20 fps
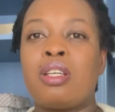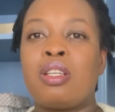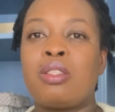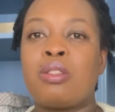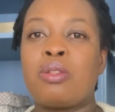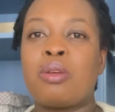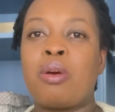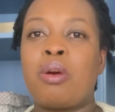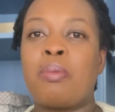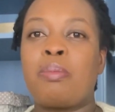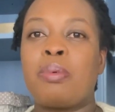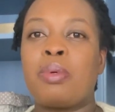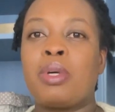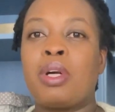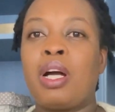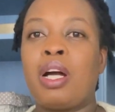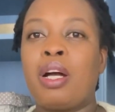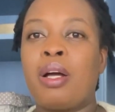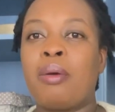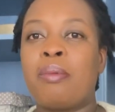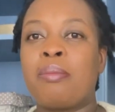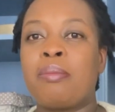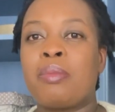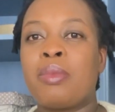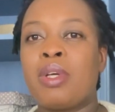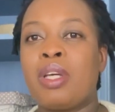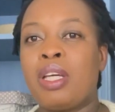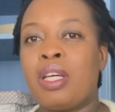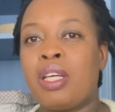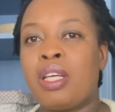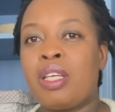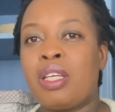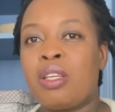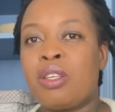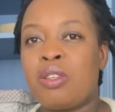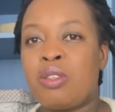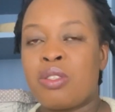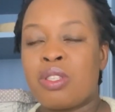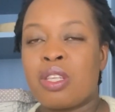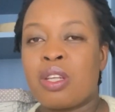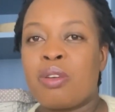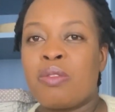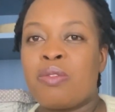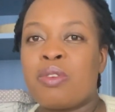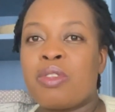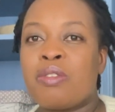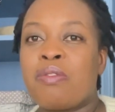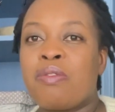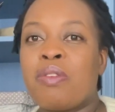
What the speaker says: top, you start off with